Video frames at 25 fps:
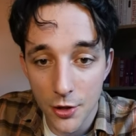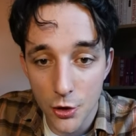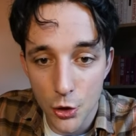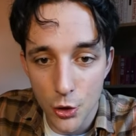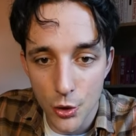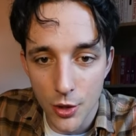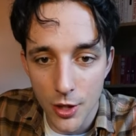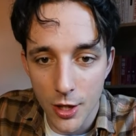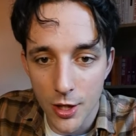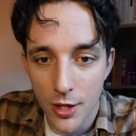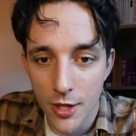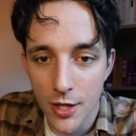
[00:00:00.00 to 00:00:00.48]

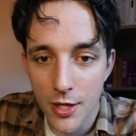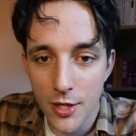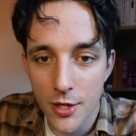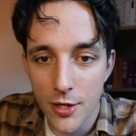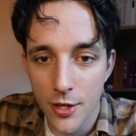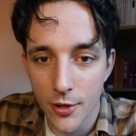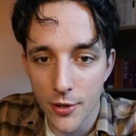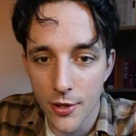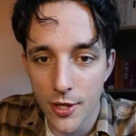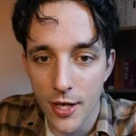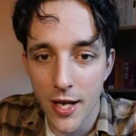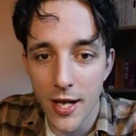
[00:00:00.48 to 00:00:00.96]
Trinity,
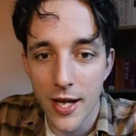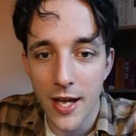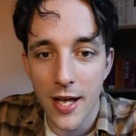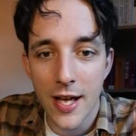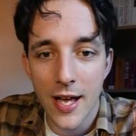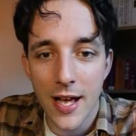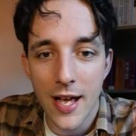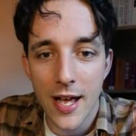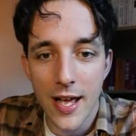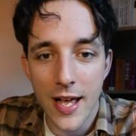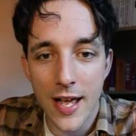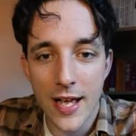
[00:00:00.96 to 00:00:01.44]
Dota,
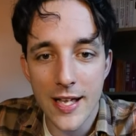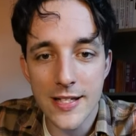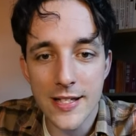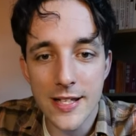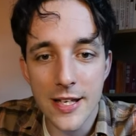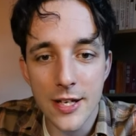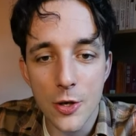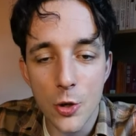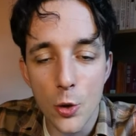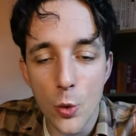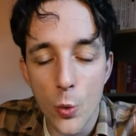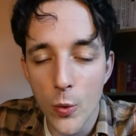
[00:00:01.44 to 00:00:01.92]

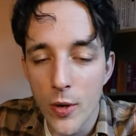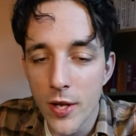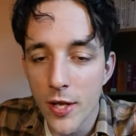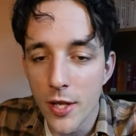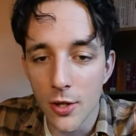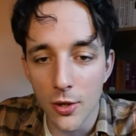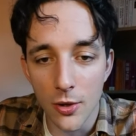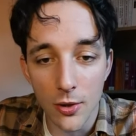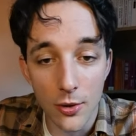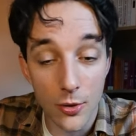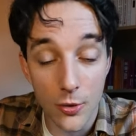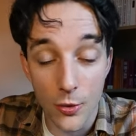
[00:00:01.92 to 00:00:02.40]

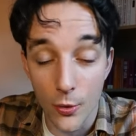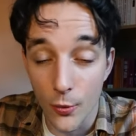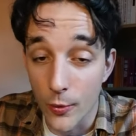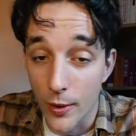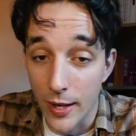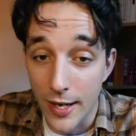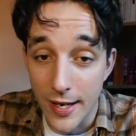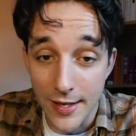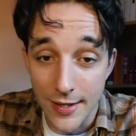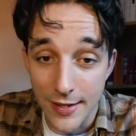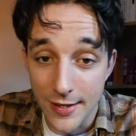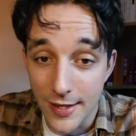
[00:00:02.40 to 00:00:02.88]
Ezequiel,
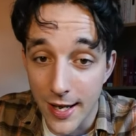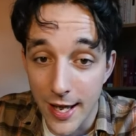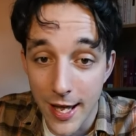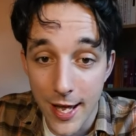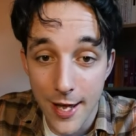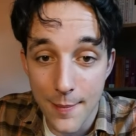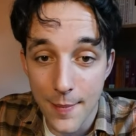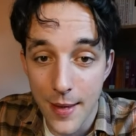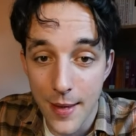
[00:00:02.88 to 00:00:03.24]
great name,